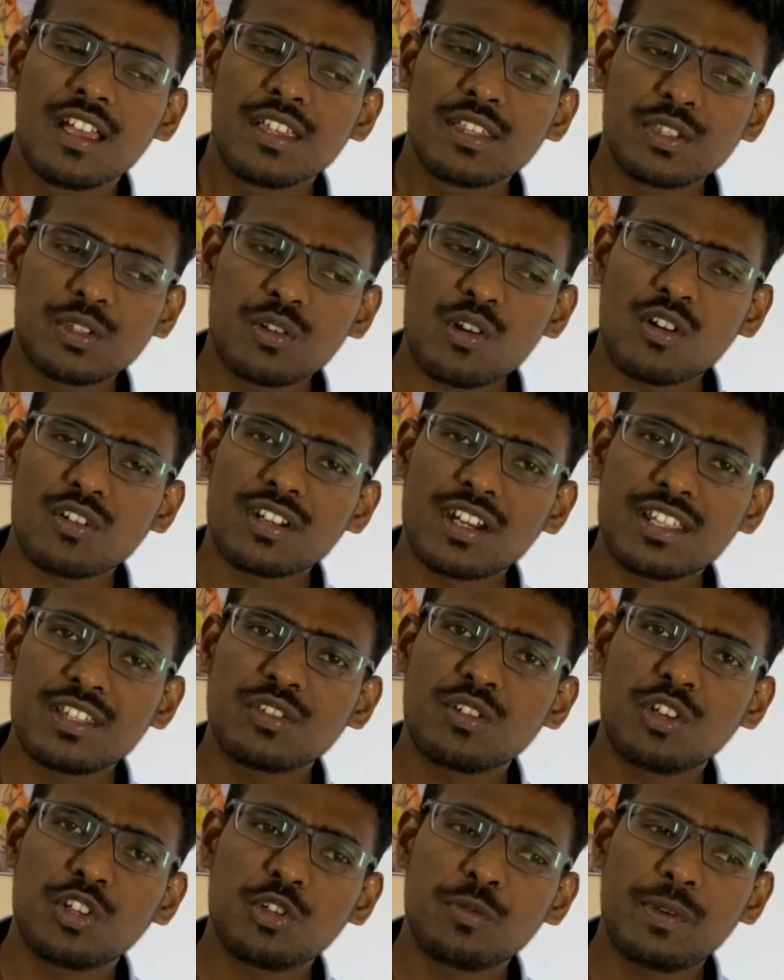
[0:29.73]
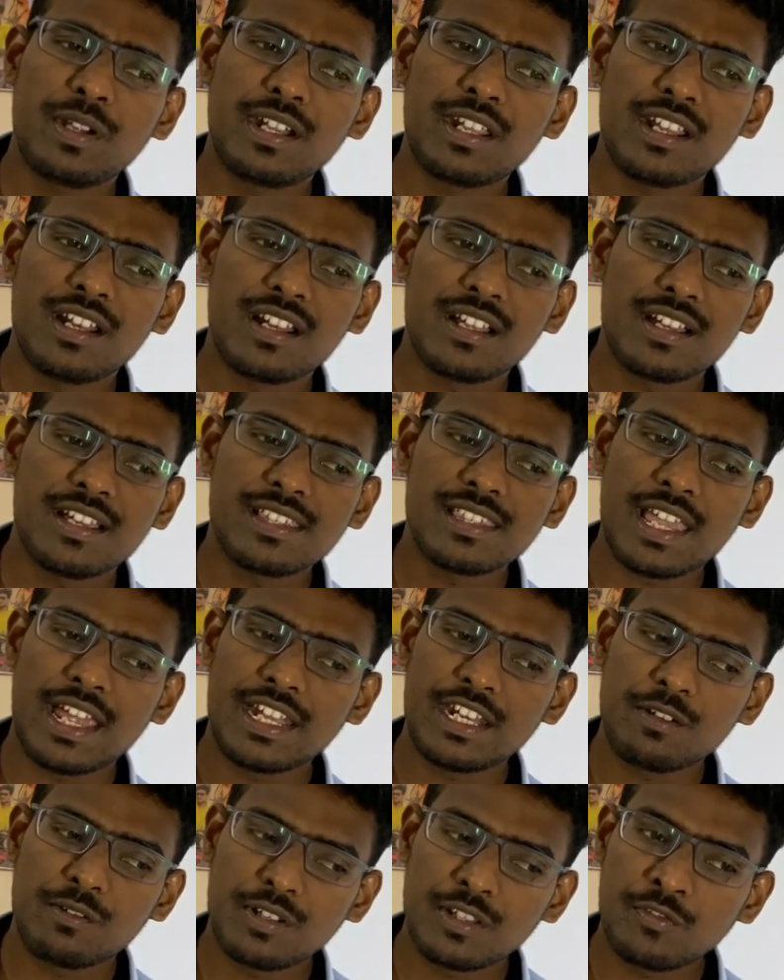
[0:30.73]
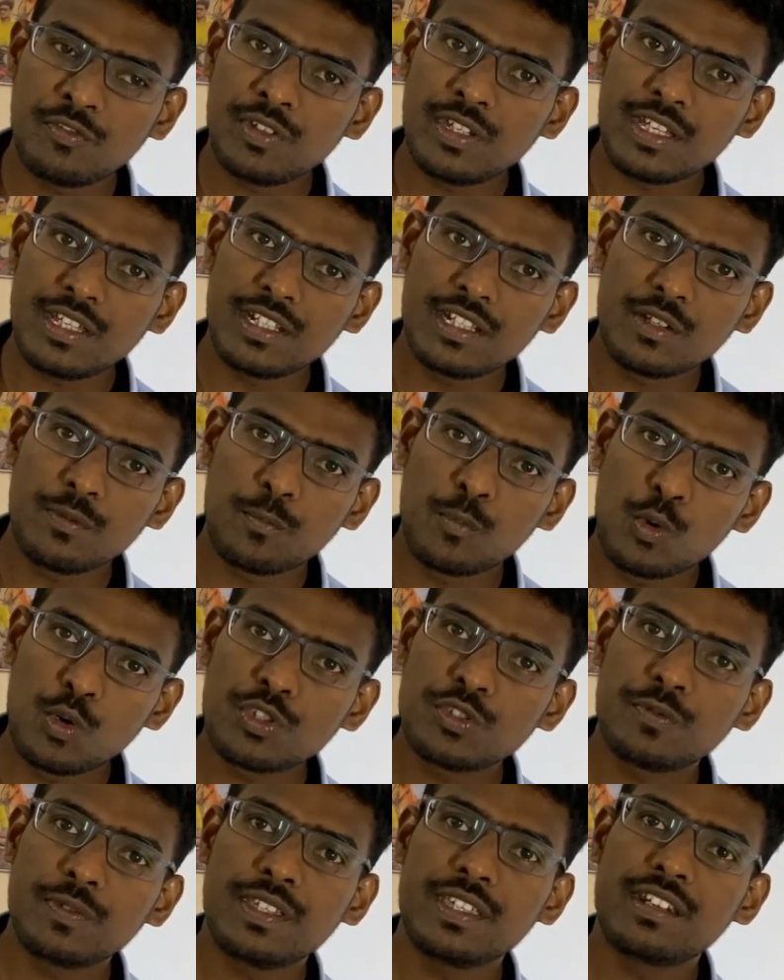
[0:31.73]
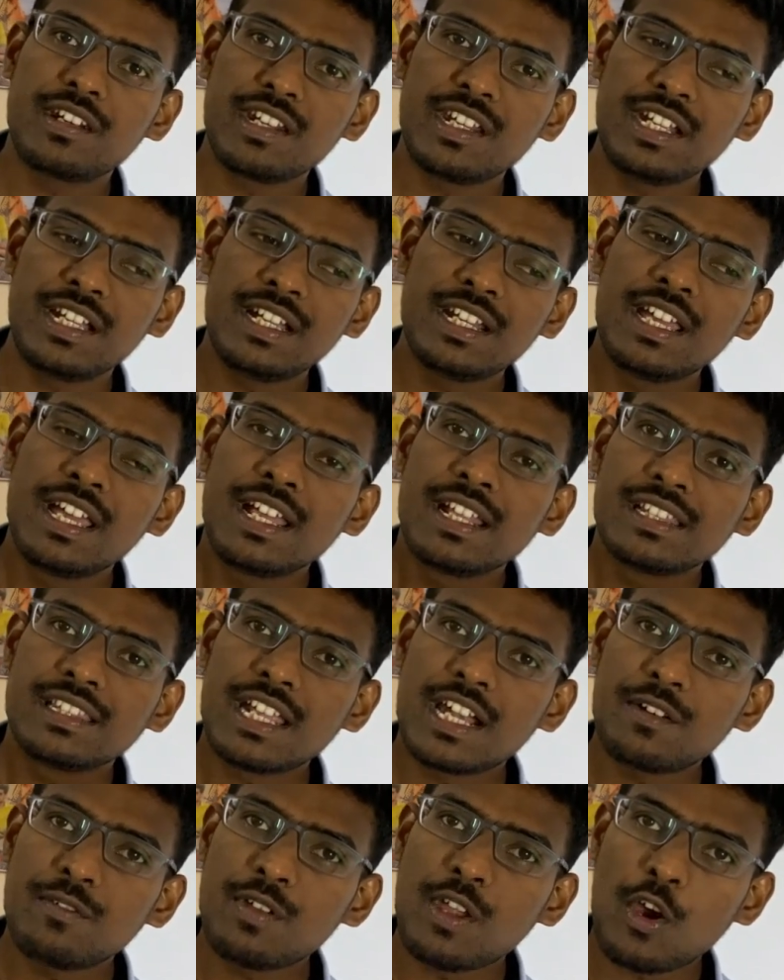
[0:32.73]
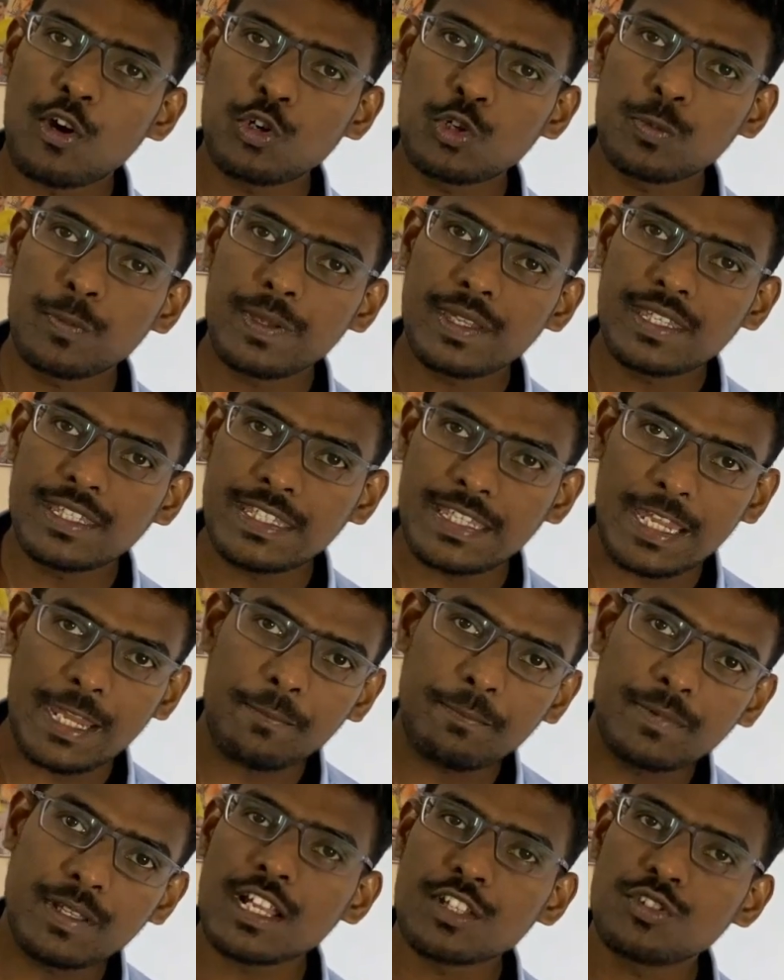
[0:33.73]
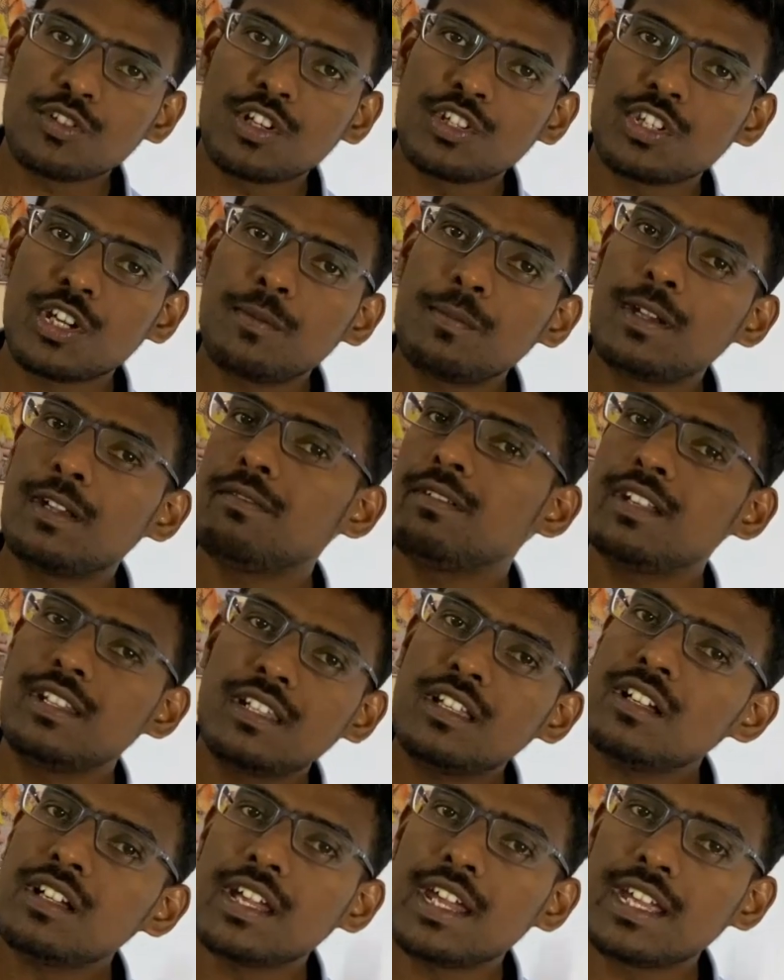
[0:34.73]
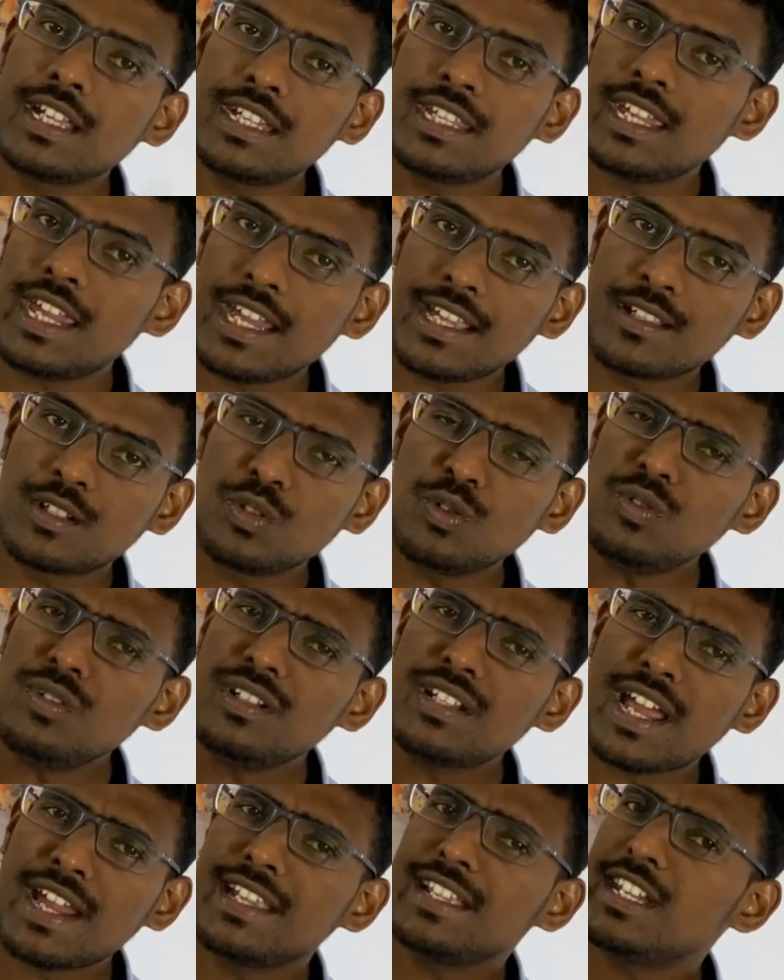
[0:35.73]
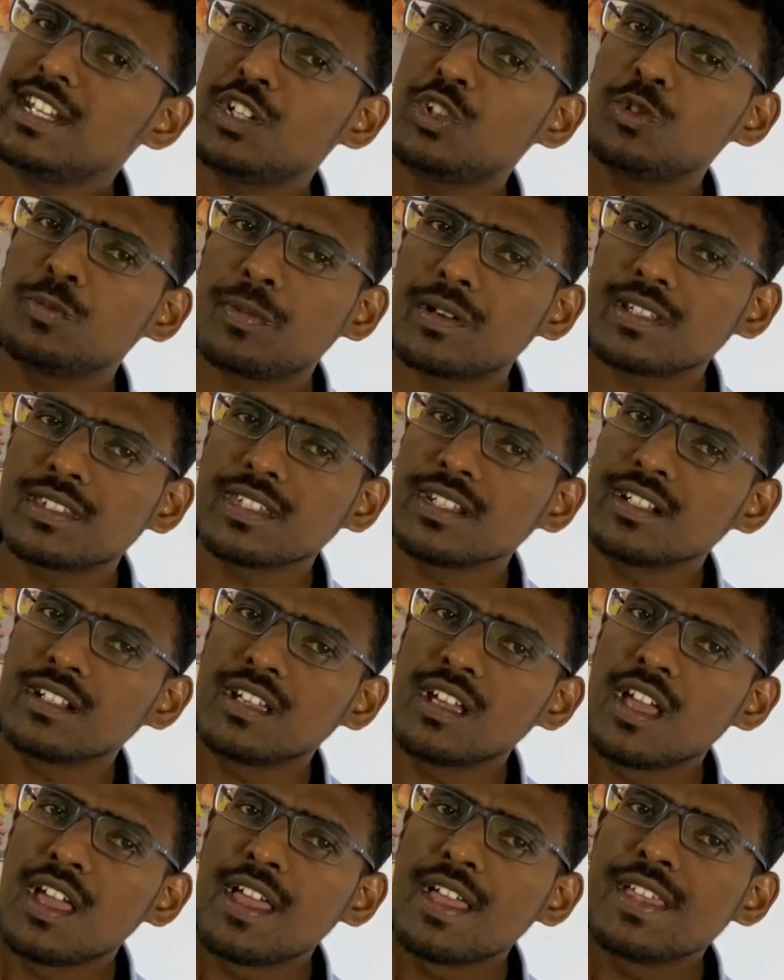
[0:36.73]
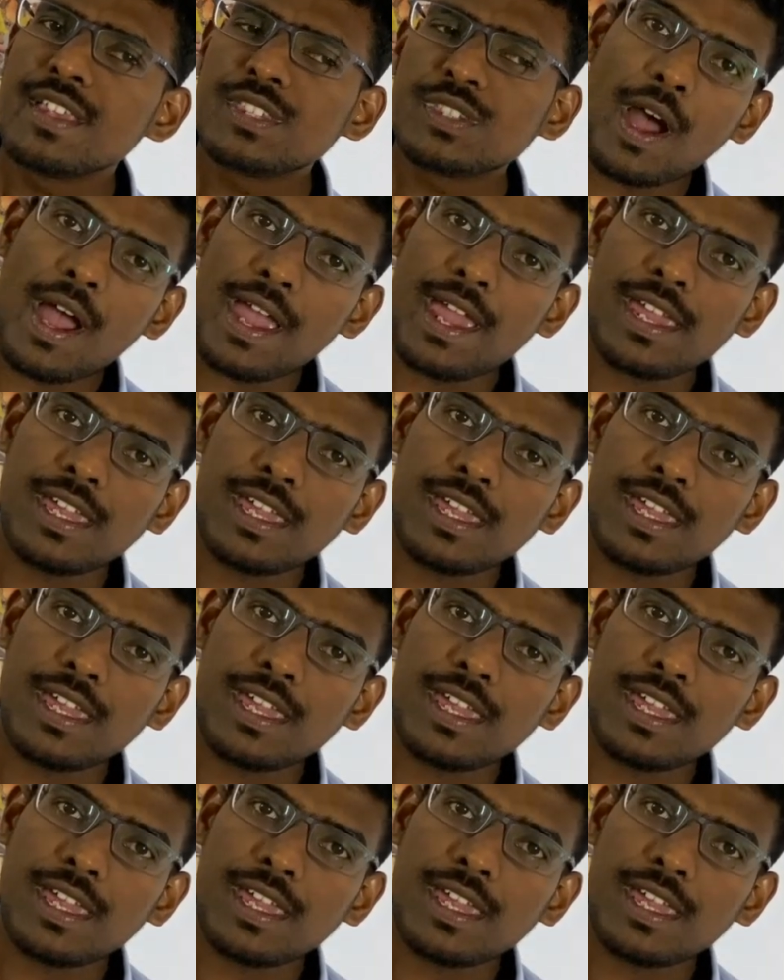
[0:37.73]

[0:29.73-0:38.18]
So doctor is going to be tell us, and even we in the books we read that we have to be kept the saturation between the 88% to 92%. So